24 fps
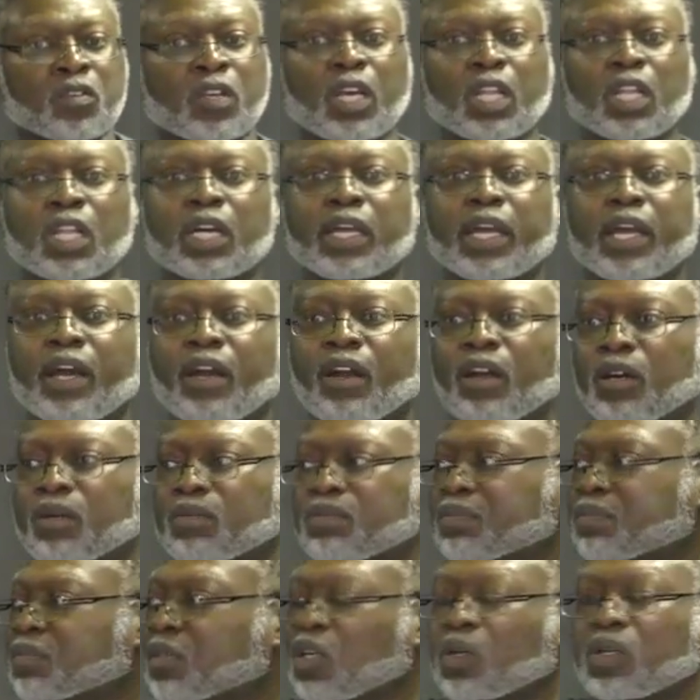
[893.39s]
look here,
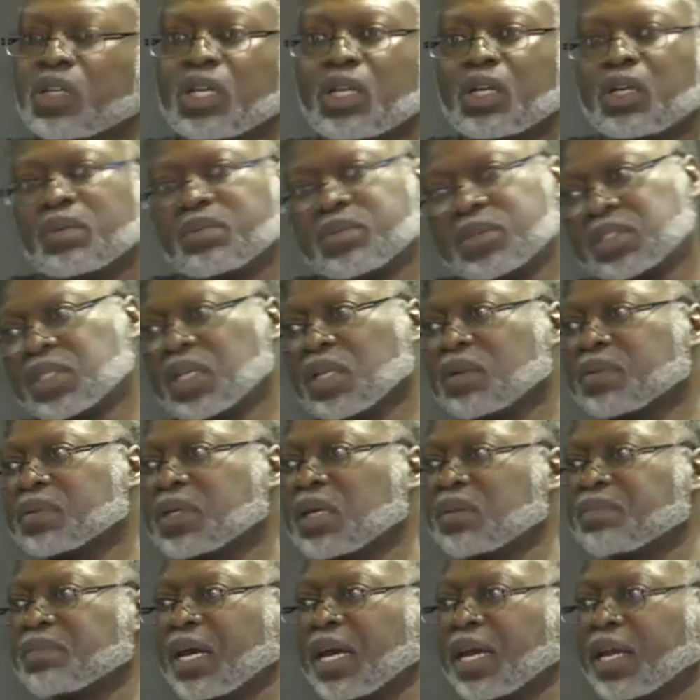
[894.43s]
um, look at this
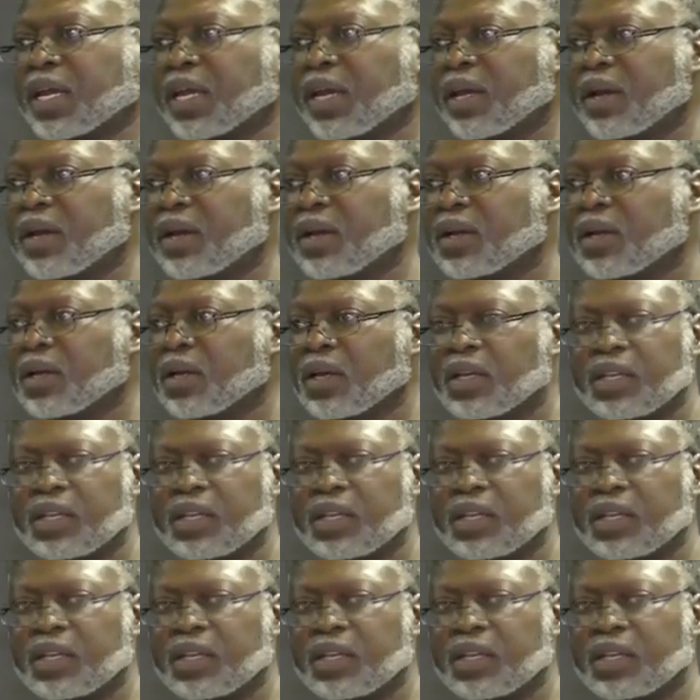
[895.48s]
dude, come back here.